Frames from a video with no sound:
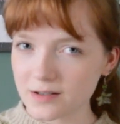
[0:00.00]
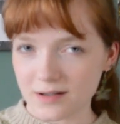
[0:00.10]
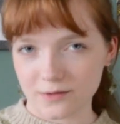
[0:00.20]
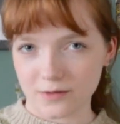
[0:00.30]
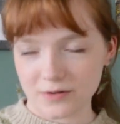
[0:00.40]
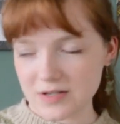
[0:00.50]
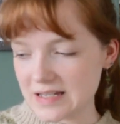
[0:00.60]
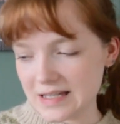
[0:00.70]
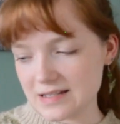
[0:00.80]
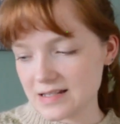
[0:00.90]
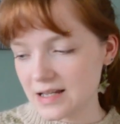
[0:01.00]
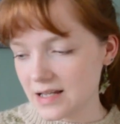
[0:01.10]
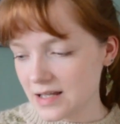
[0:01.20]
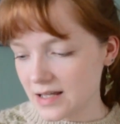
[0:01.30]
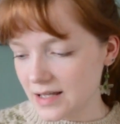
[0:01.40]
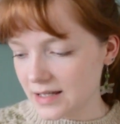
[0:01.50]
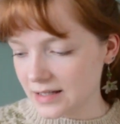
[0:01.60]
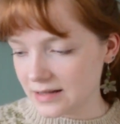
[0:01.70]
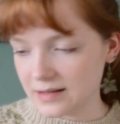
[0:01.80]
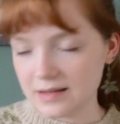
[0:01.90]
I don't know how to say this,
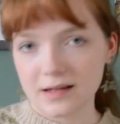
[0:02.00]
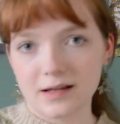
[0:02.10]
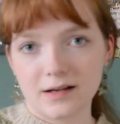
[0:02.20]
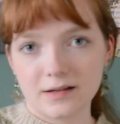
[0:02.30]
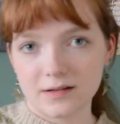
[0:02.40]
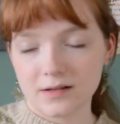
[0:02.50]
in from